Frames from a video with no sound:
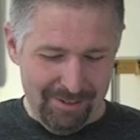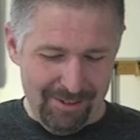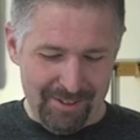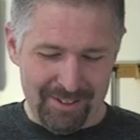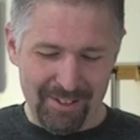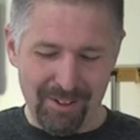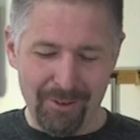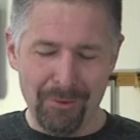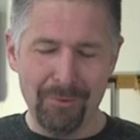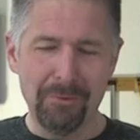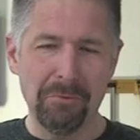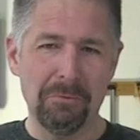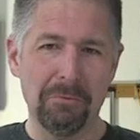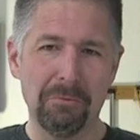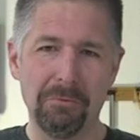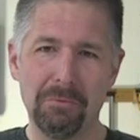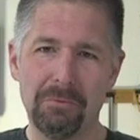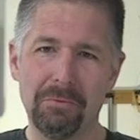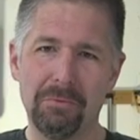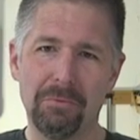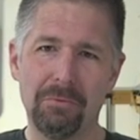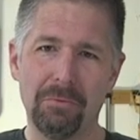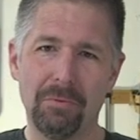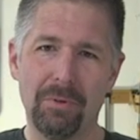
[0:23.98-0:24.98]
So
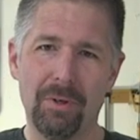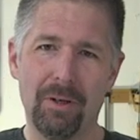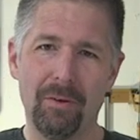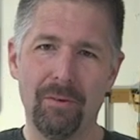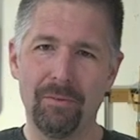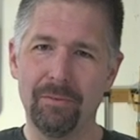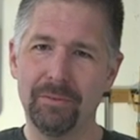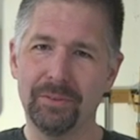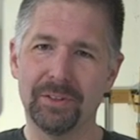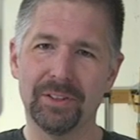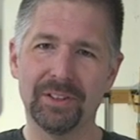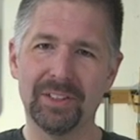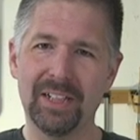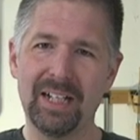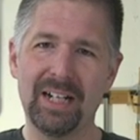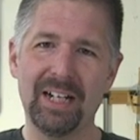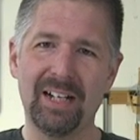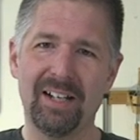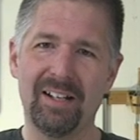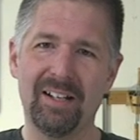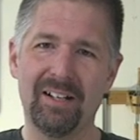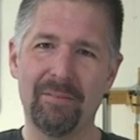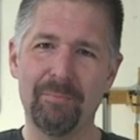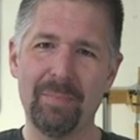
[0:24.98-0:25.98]
just kind
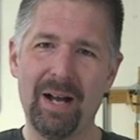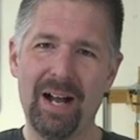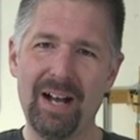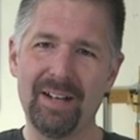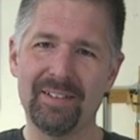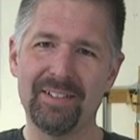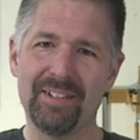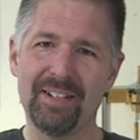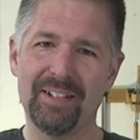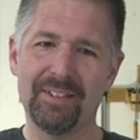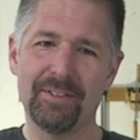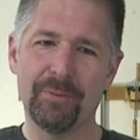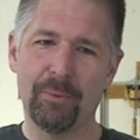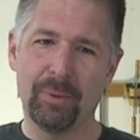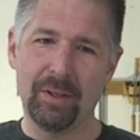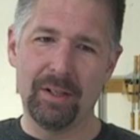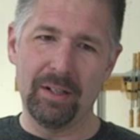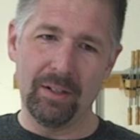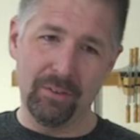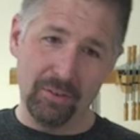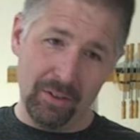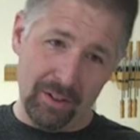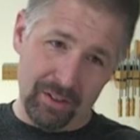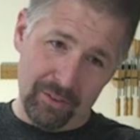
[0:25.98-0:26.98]
of unbox this.
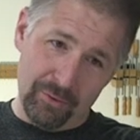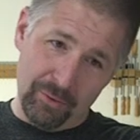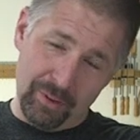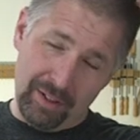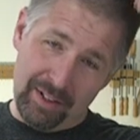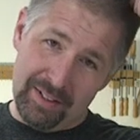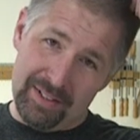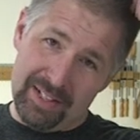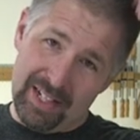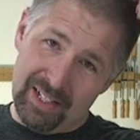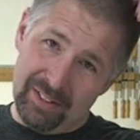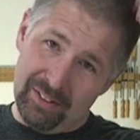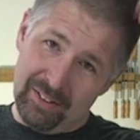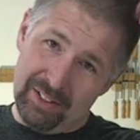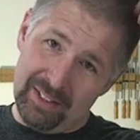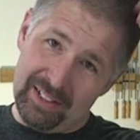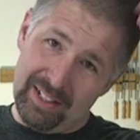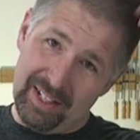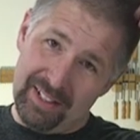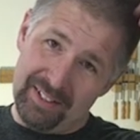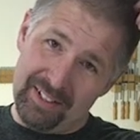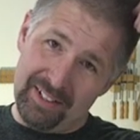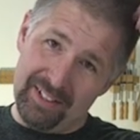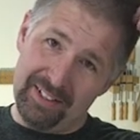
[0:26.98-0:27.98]
We're gonna take a look
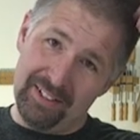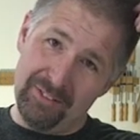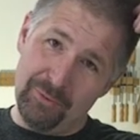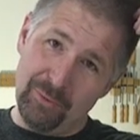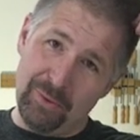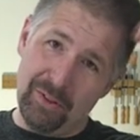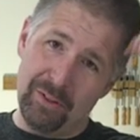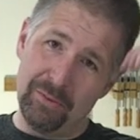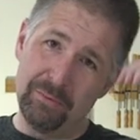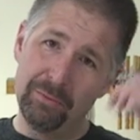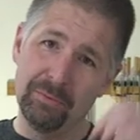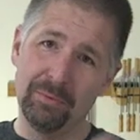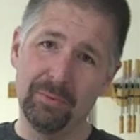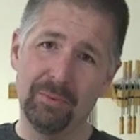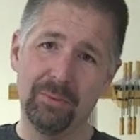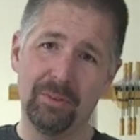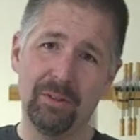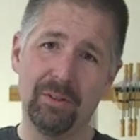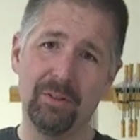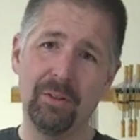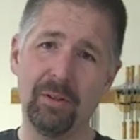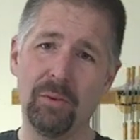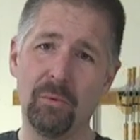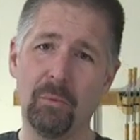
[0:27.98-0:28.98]
at this. We'll
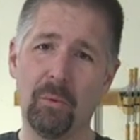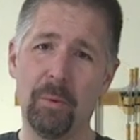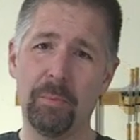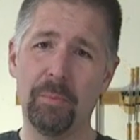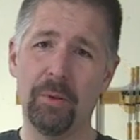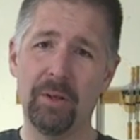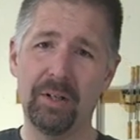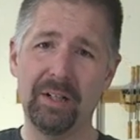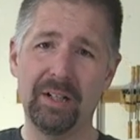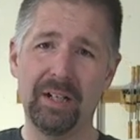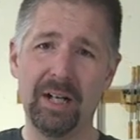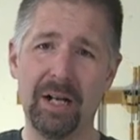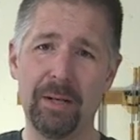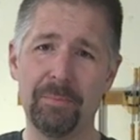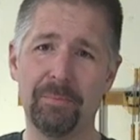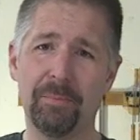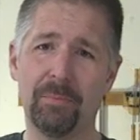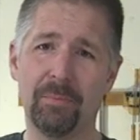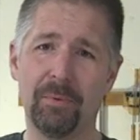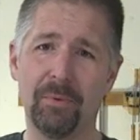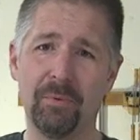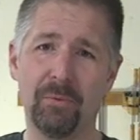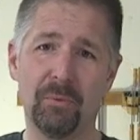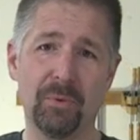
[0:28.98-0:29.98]
put it
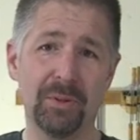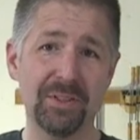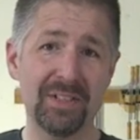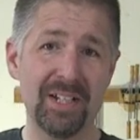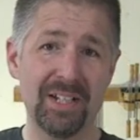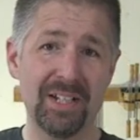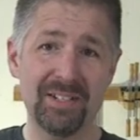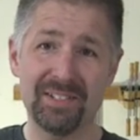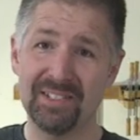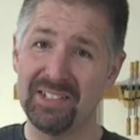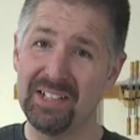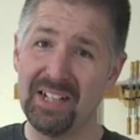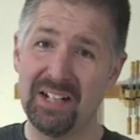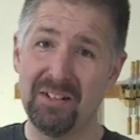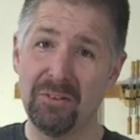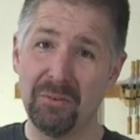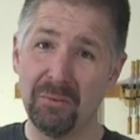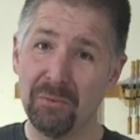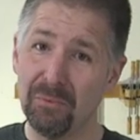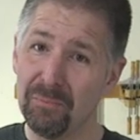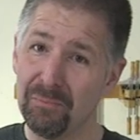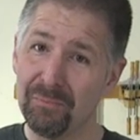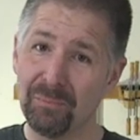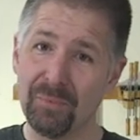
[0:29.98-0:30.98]
up. We'll test it
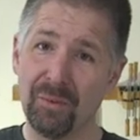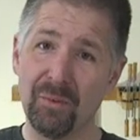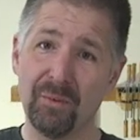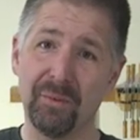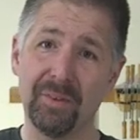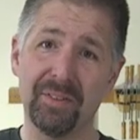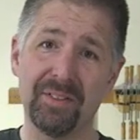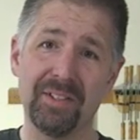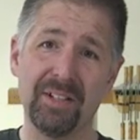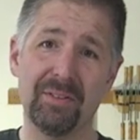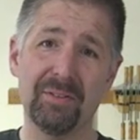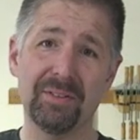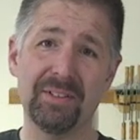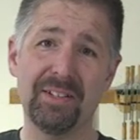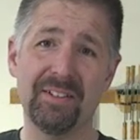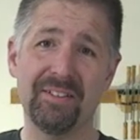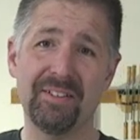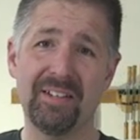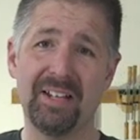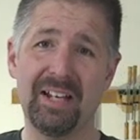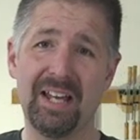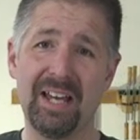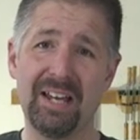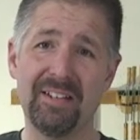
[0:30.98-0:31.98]
out. We'll see what
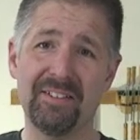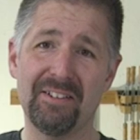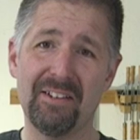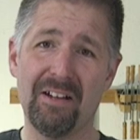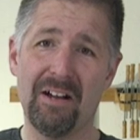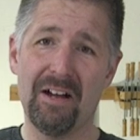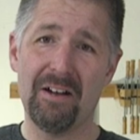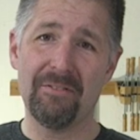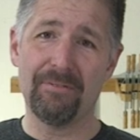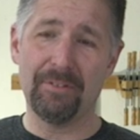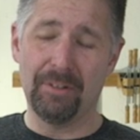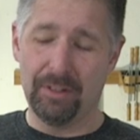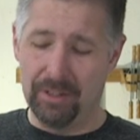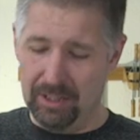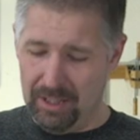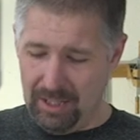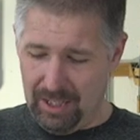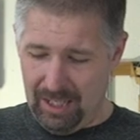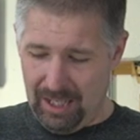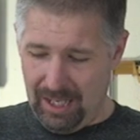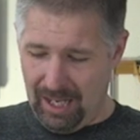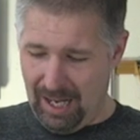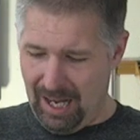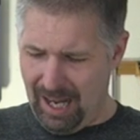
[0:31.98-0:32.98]
this thing has to offer.
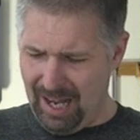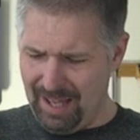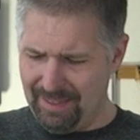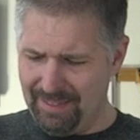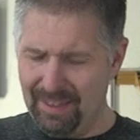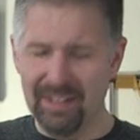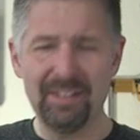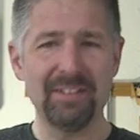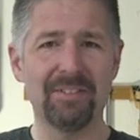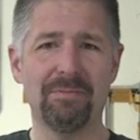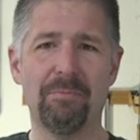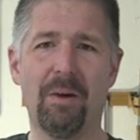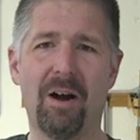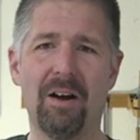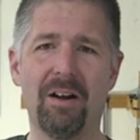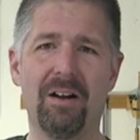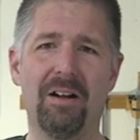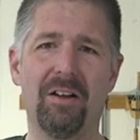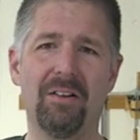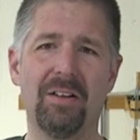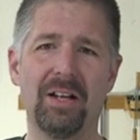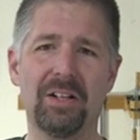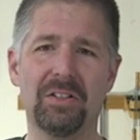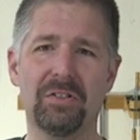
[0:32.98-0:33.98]
I think
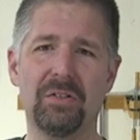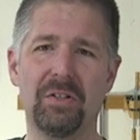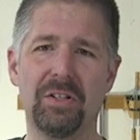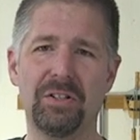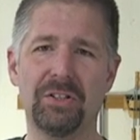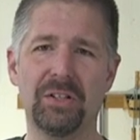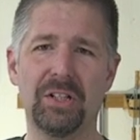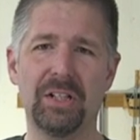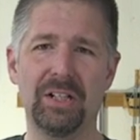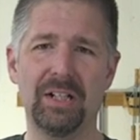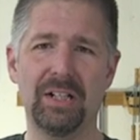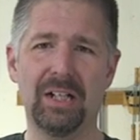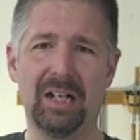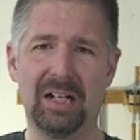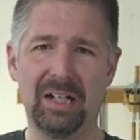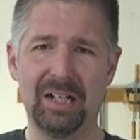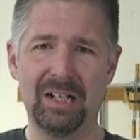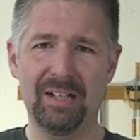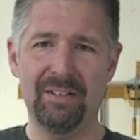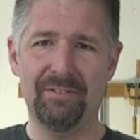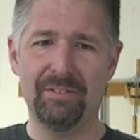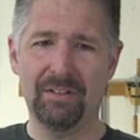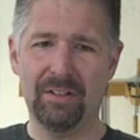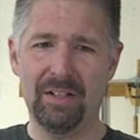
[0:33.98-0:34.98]
Smart Electrician,
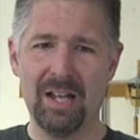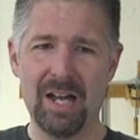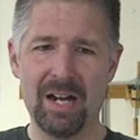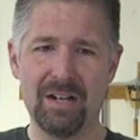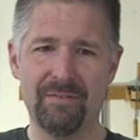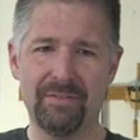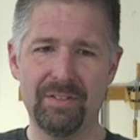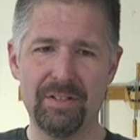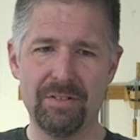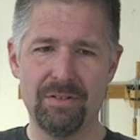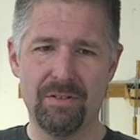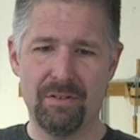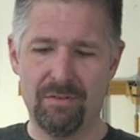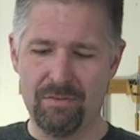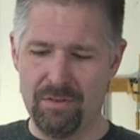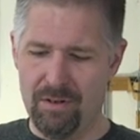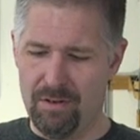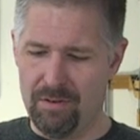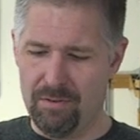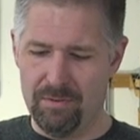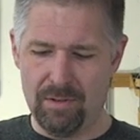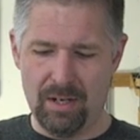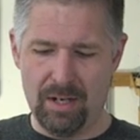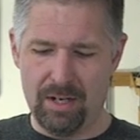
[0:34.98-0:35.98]
if a lot of you don't
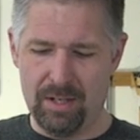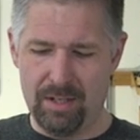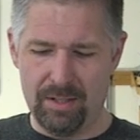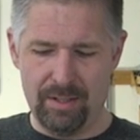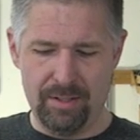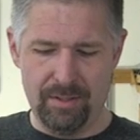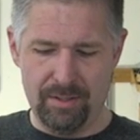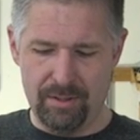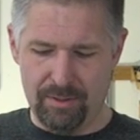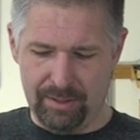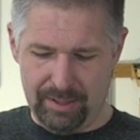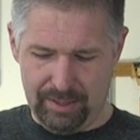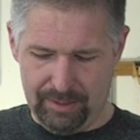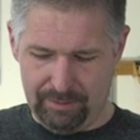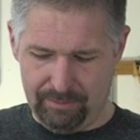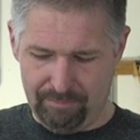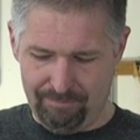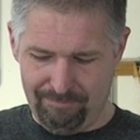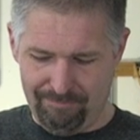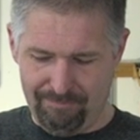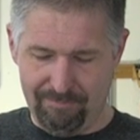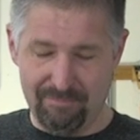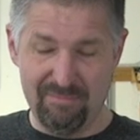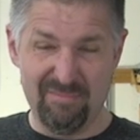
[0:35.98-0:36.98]
know, you
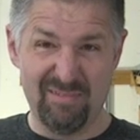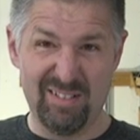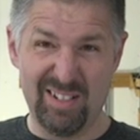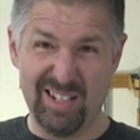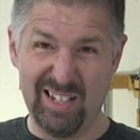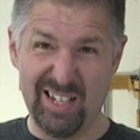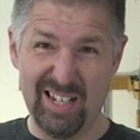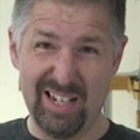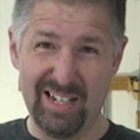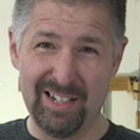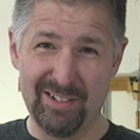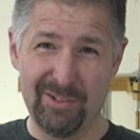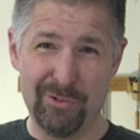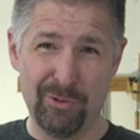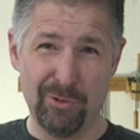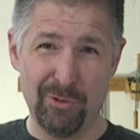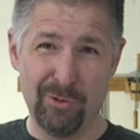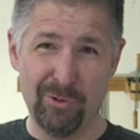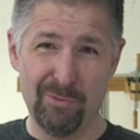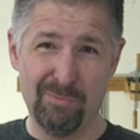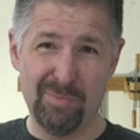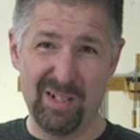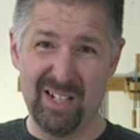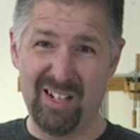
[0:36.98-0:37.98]
can get it
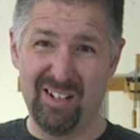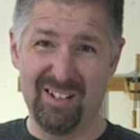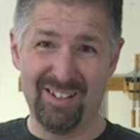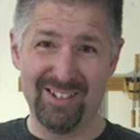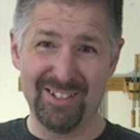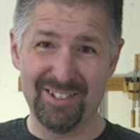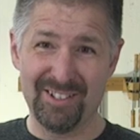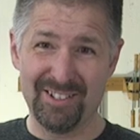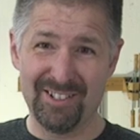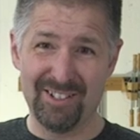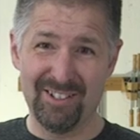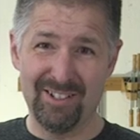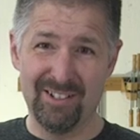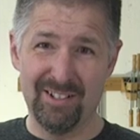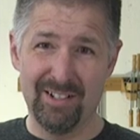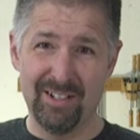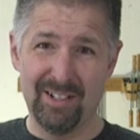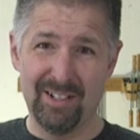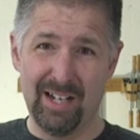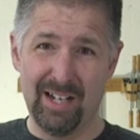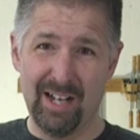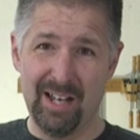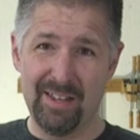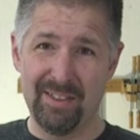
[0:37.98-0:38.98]
through Menards,
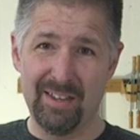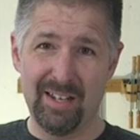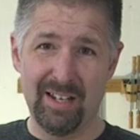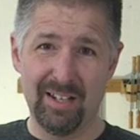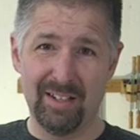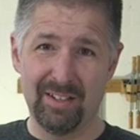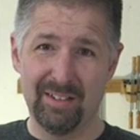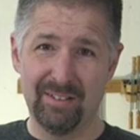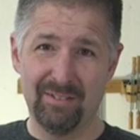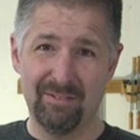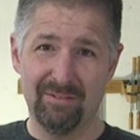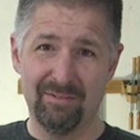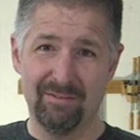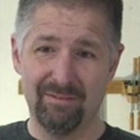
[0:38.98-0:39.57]
I think.